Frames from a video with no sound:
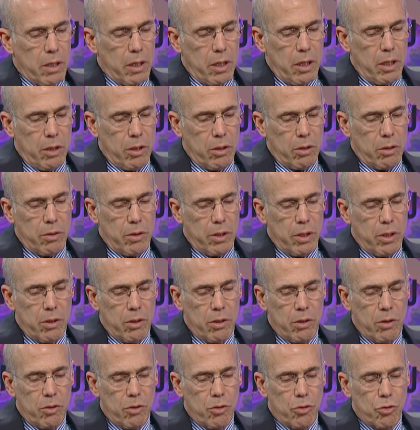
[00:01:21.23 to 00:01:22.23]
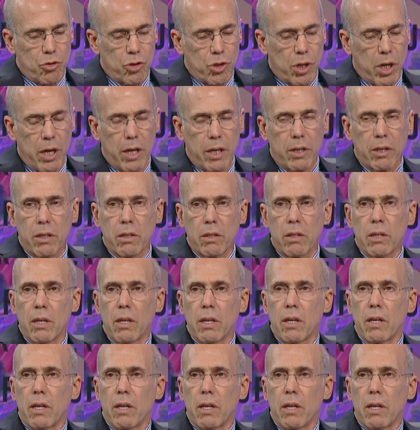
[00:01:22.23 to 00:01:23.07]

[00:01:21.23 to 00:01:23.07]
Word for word: here in China.